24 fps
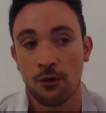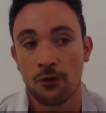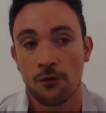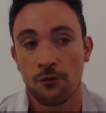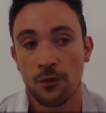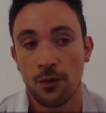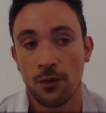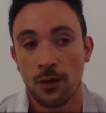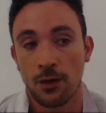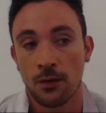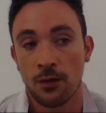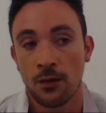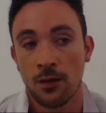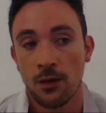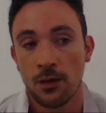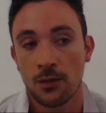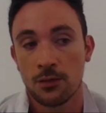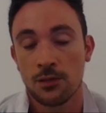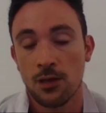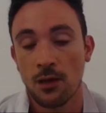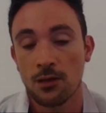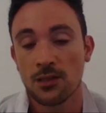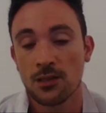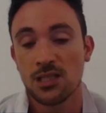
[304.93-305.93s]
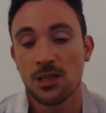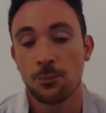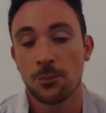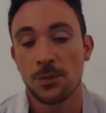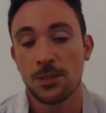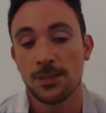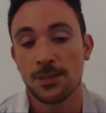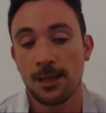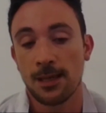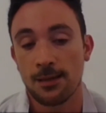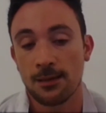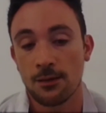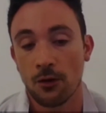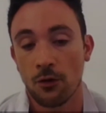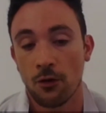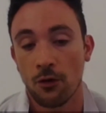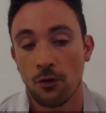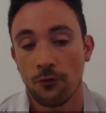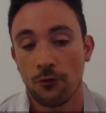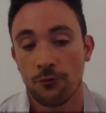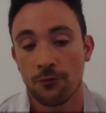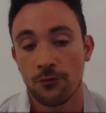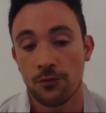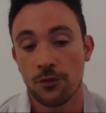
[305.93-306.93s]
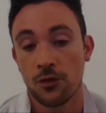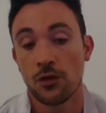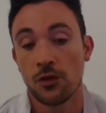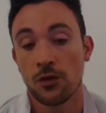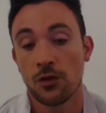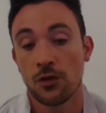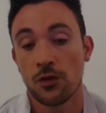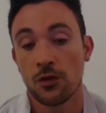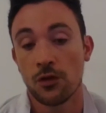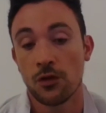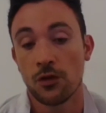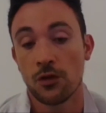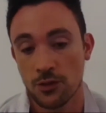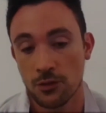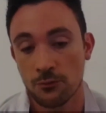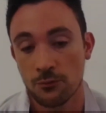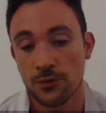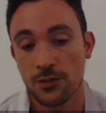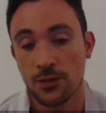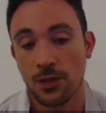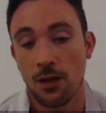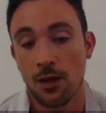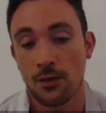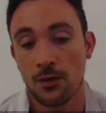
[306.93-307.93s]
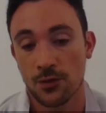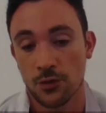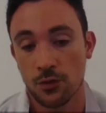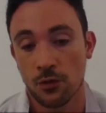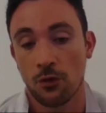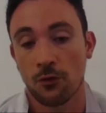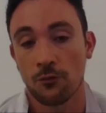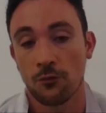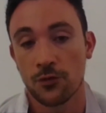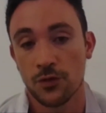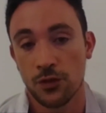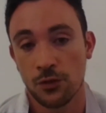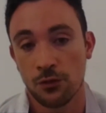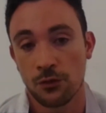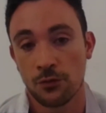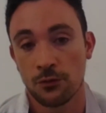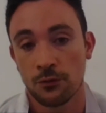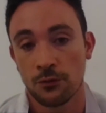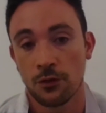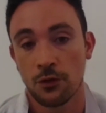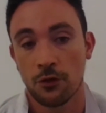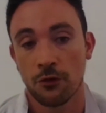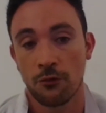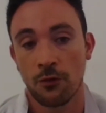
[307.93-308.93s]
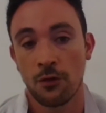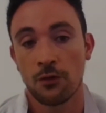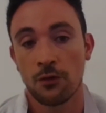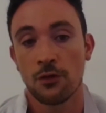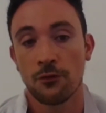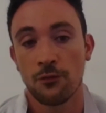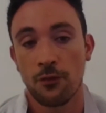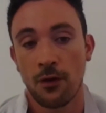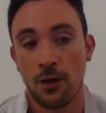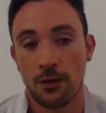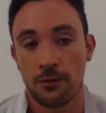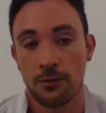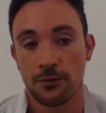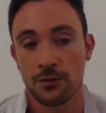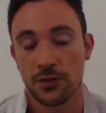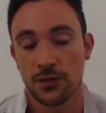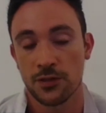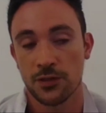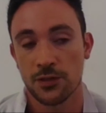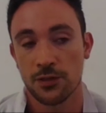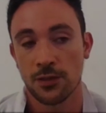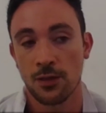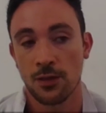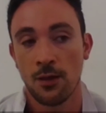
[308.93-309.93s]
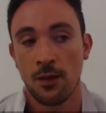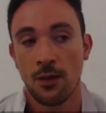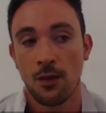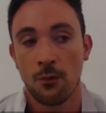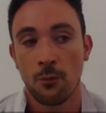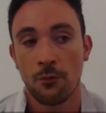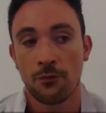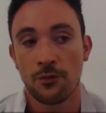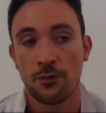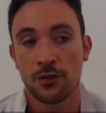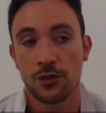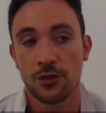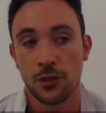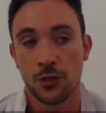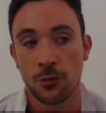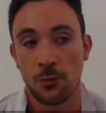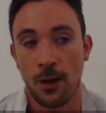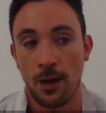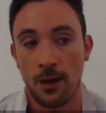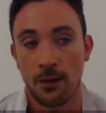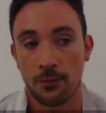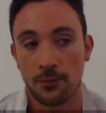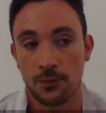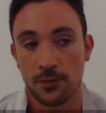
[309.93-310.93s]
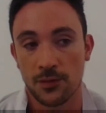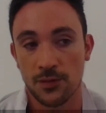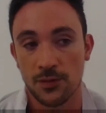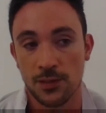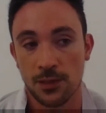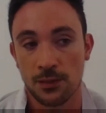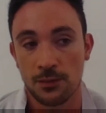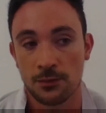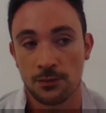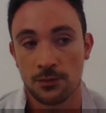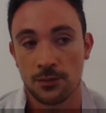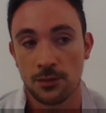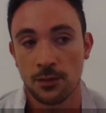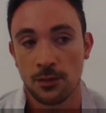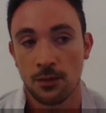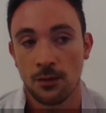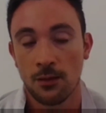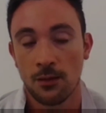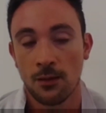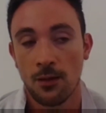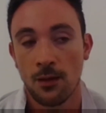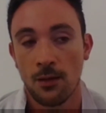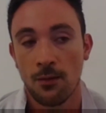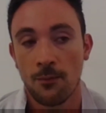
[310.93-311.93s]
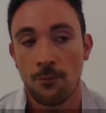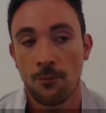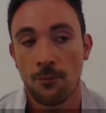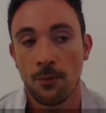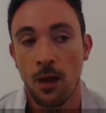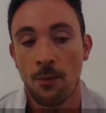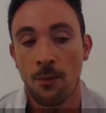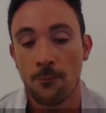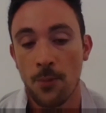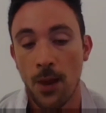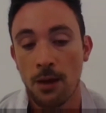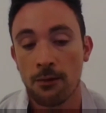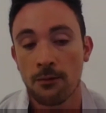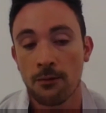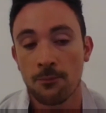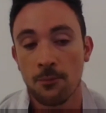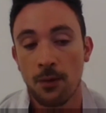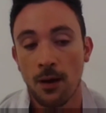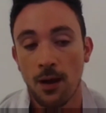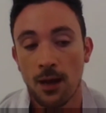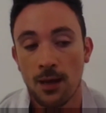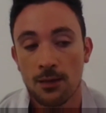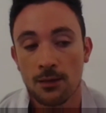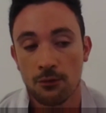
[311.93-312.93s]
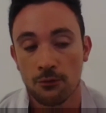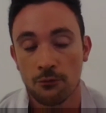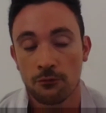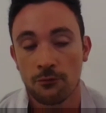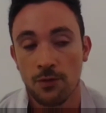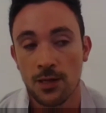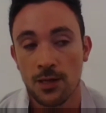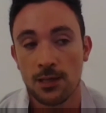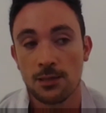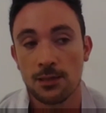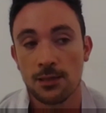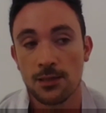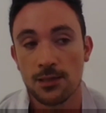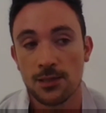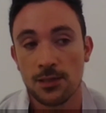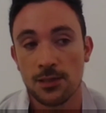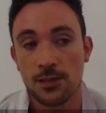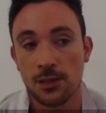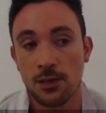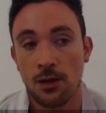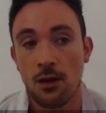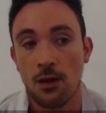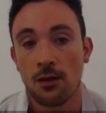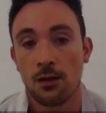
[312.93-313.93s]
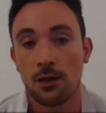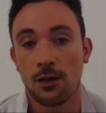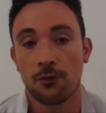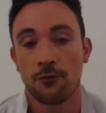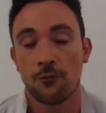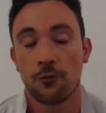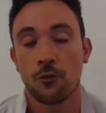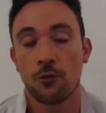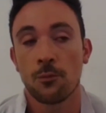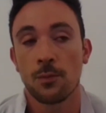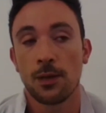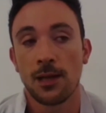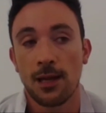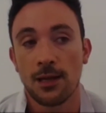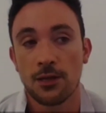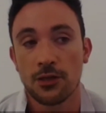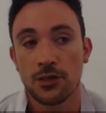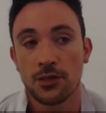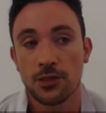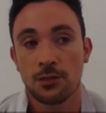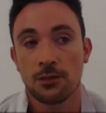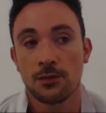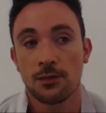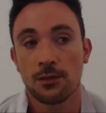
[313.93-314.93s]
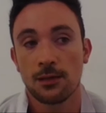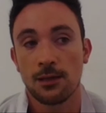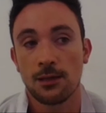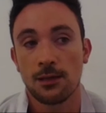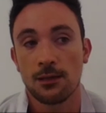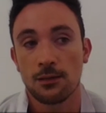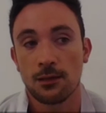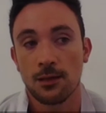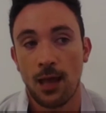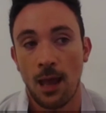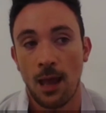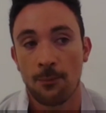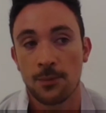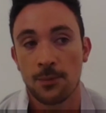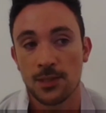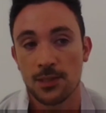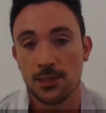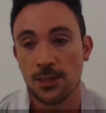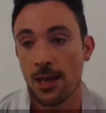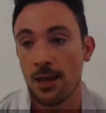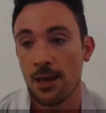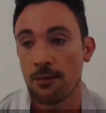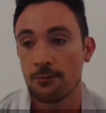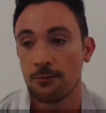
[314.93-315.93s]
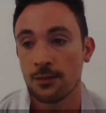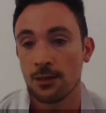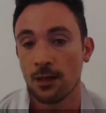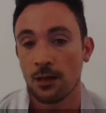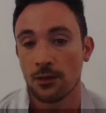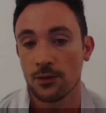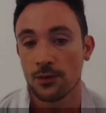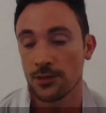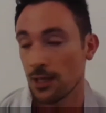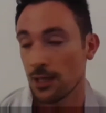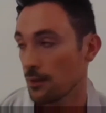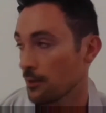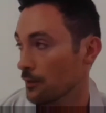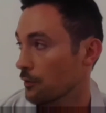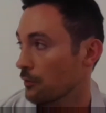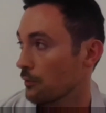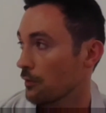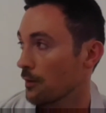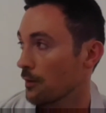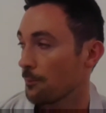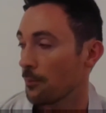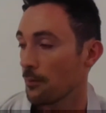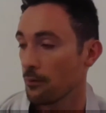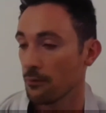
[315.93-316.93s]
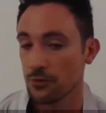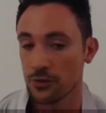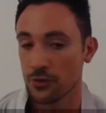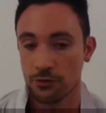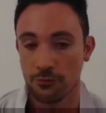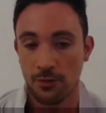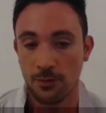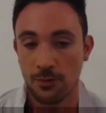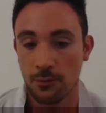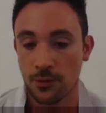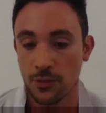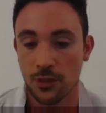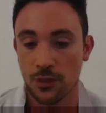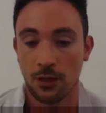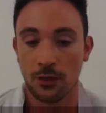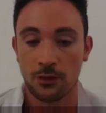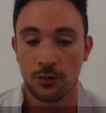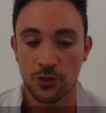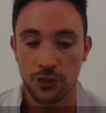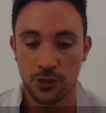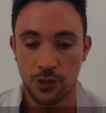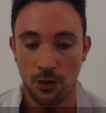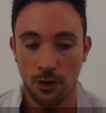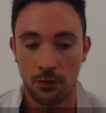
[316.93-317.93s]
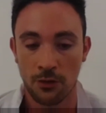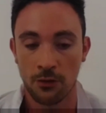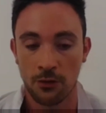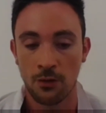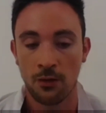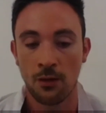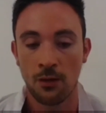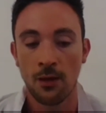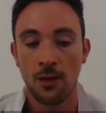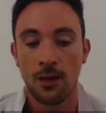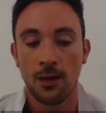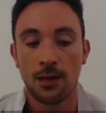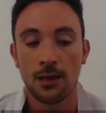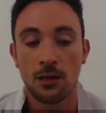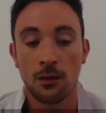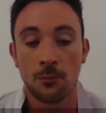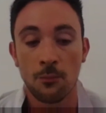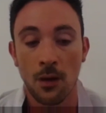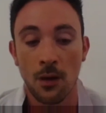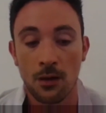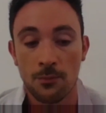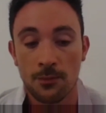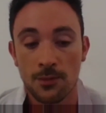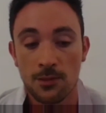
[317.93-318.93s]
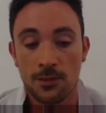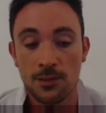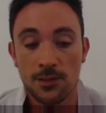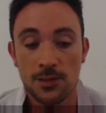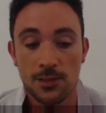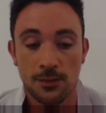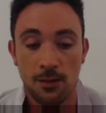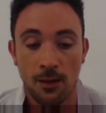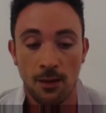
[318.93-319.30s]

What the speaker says: over 90% of the actual SARS-CoV-2, the coronavirus, within 2 hours. And bear in mind that already this is an earlier formulation. The chemists here in our technical laboratory, which I can show you in a moment,